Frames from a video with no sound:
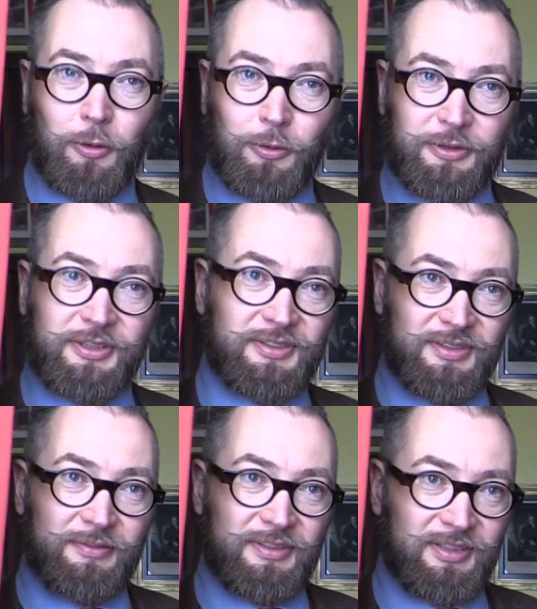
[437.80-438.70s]
altars
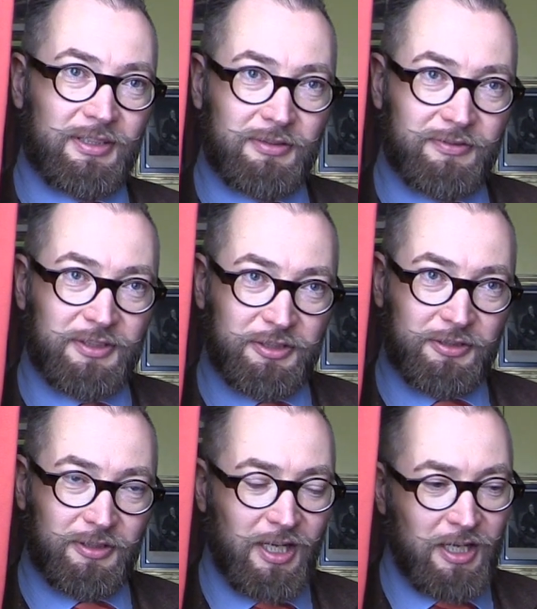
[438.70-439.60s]
and other
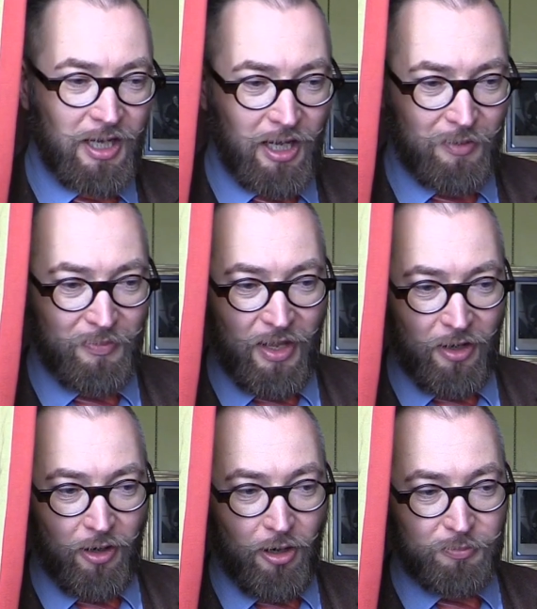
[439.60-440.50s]
sacrificial
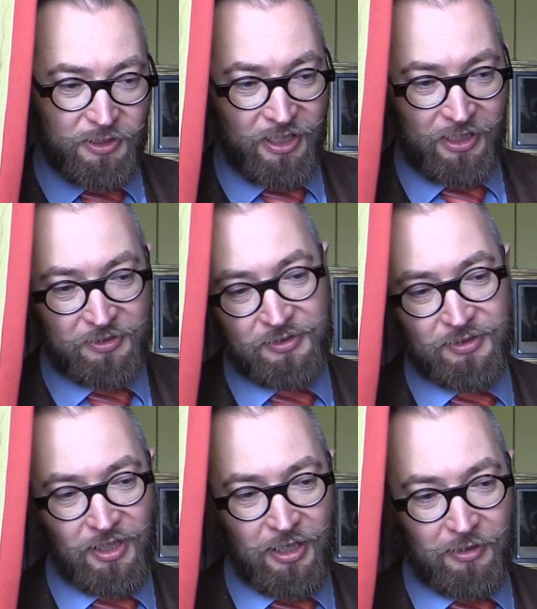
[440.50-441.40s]

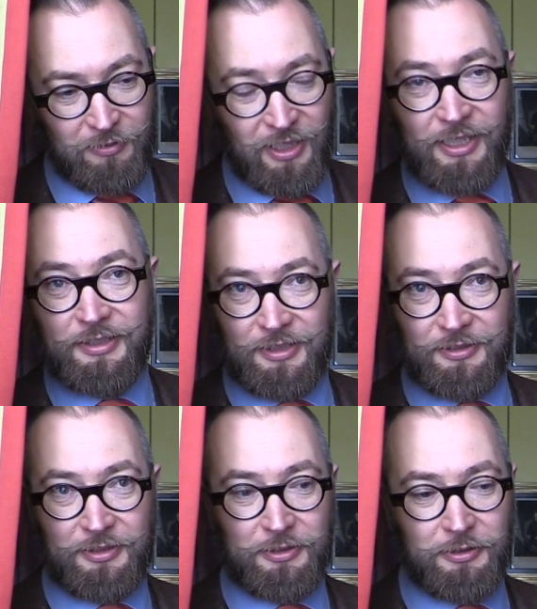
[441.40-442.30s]
objects relating
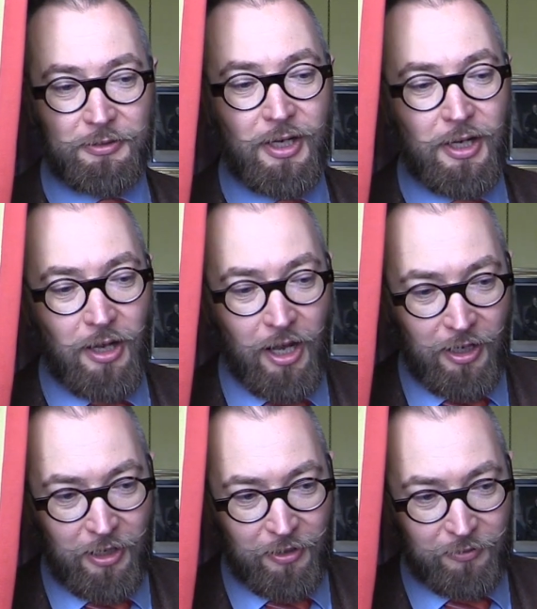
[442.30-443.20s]
to
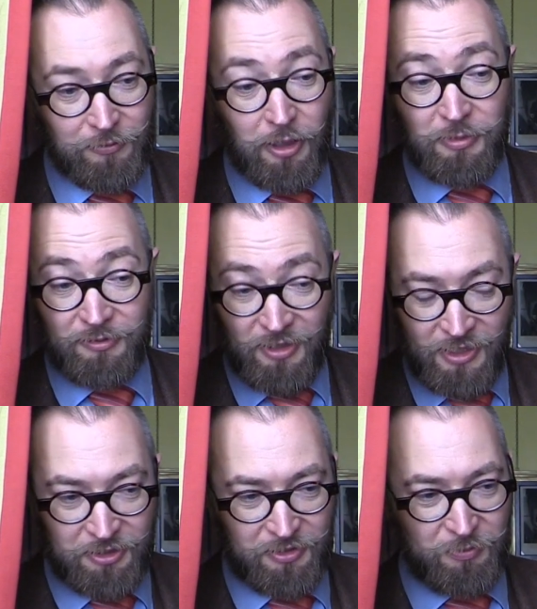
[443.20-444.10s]
Roman
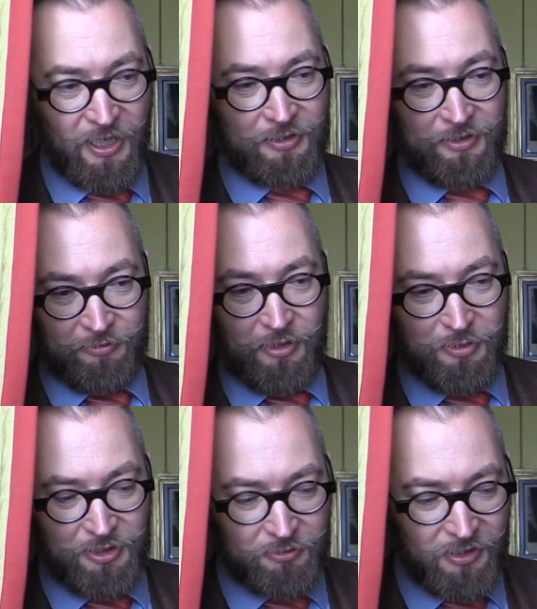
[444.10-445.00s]
religious practice,
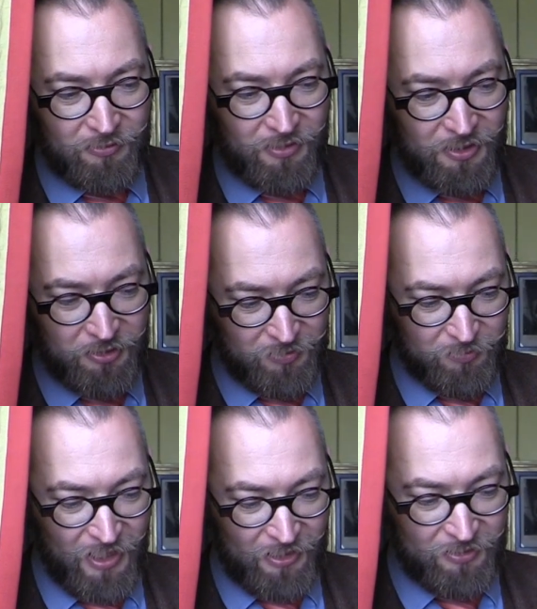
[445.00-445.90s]
Roman and Greek religious
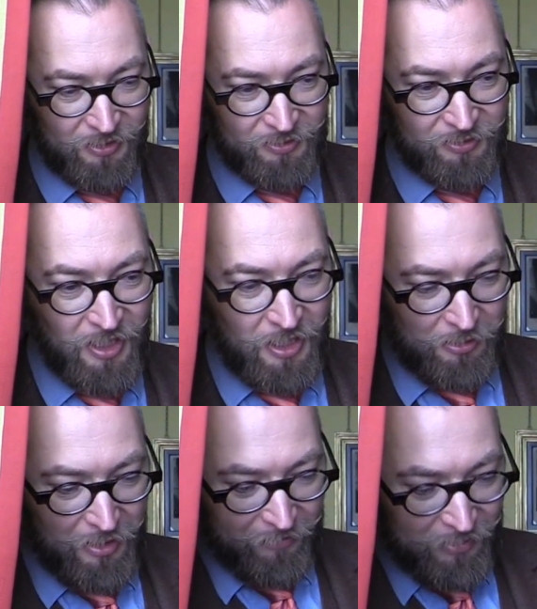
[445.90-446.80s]
practice.
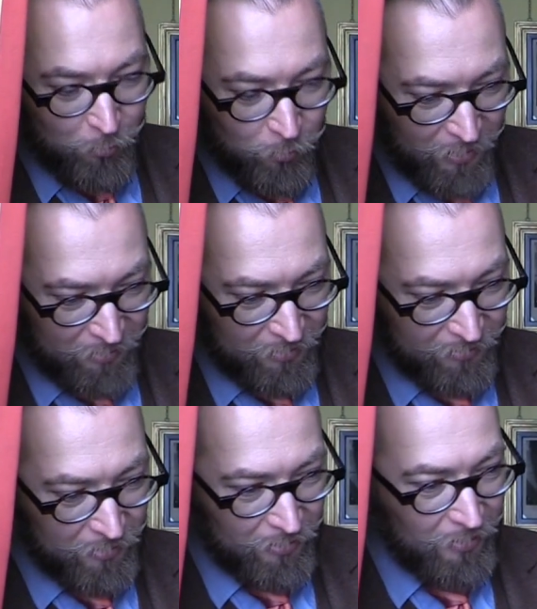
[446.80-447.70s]
You have these
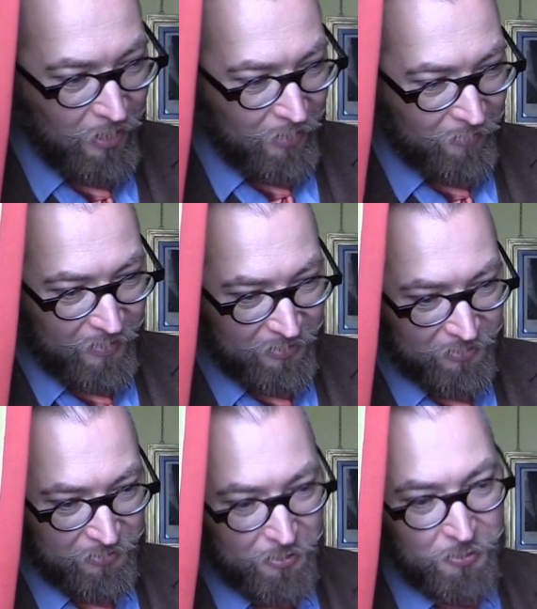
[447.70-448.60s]
wonderful
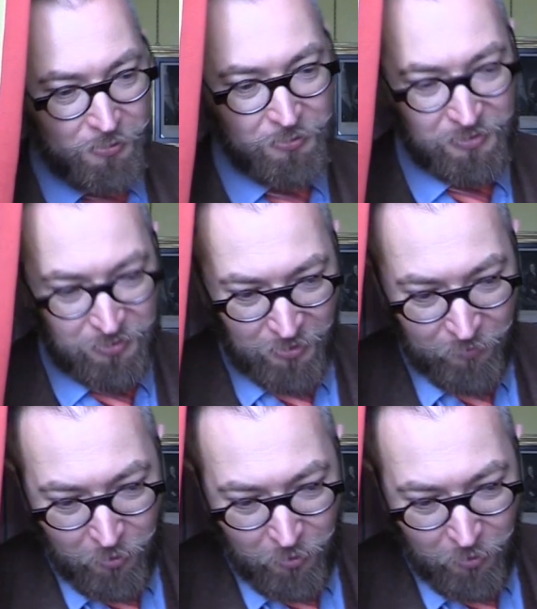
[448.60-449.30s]
festoons of